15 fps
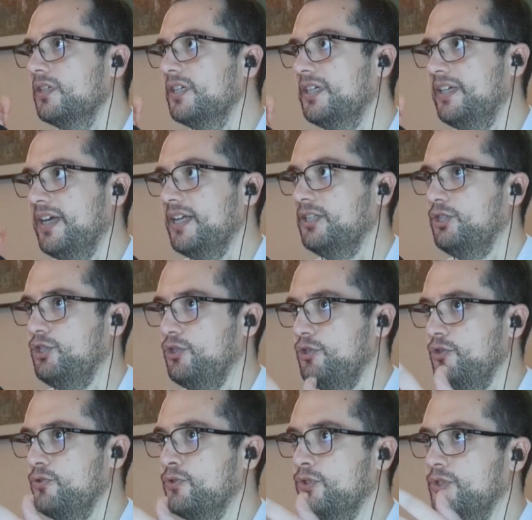get
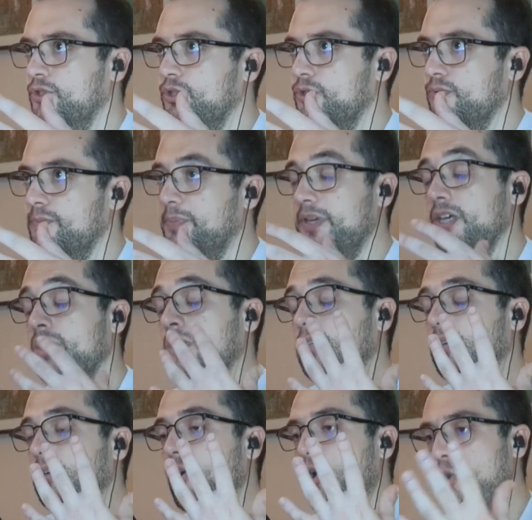used to
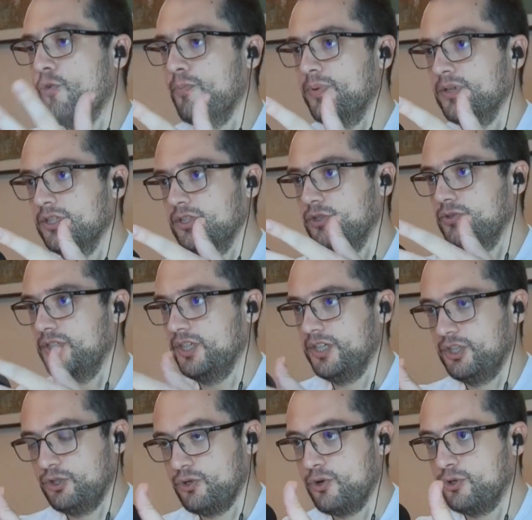being open to
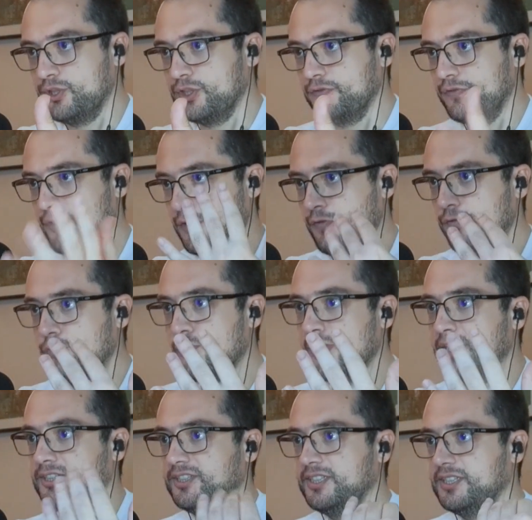these sort of
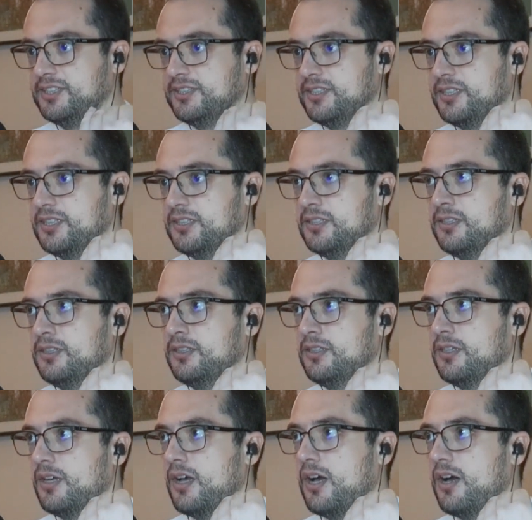influences and
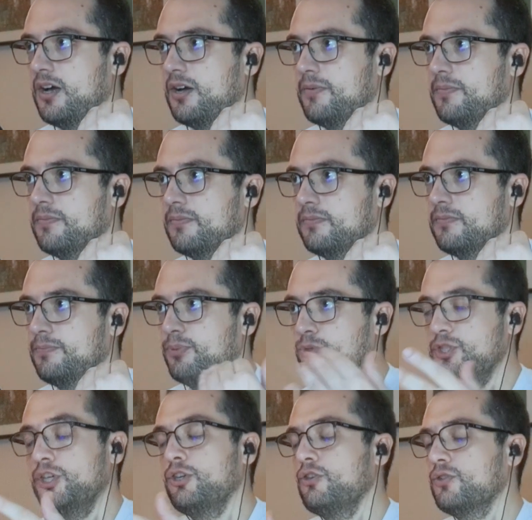
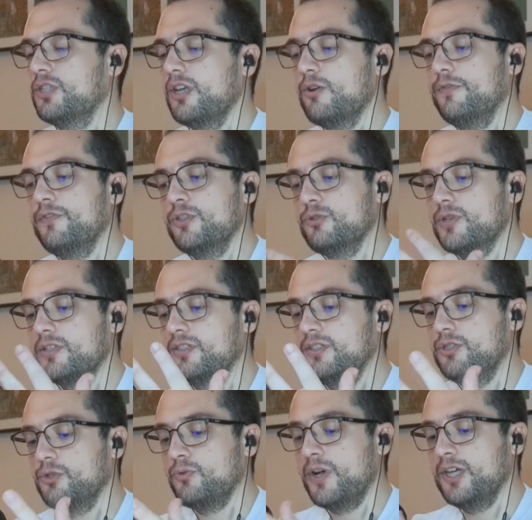putting yourself in a
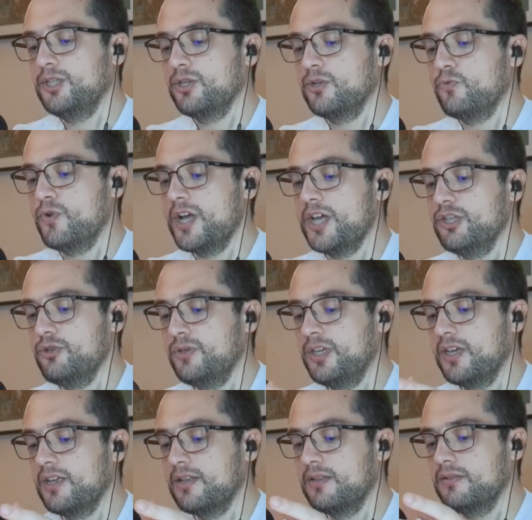situation where you
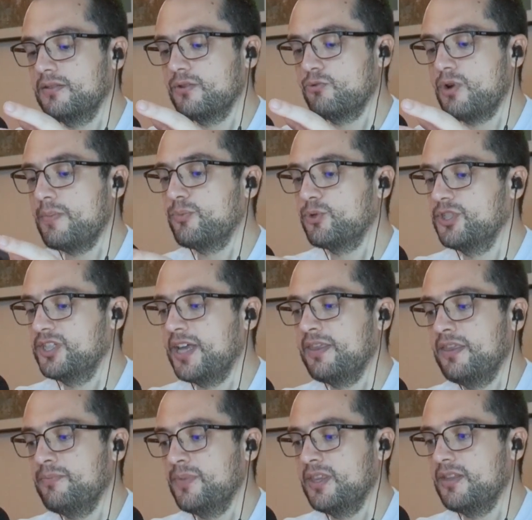can
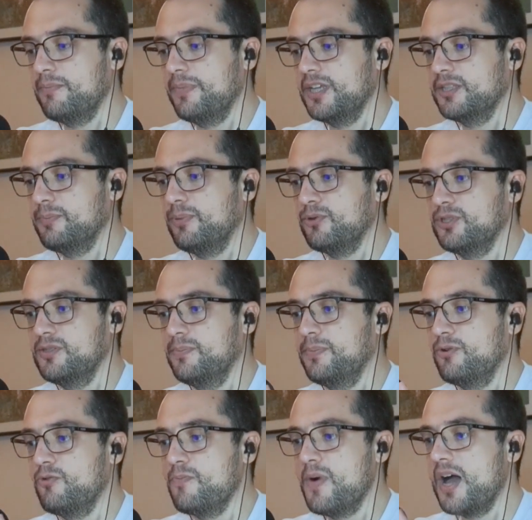represent them in the best
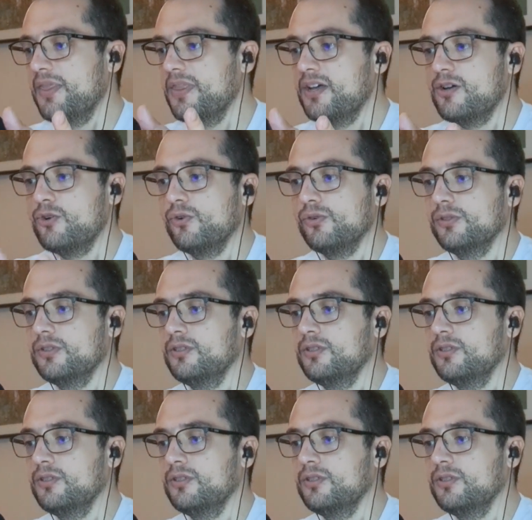possible manner, or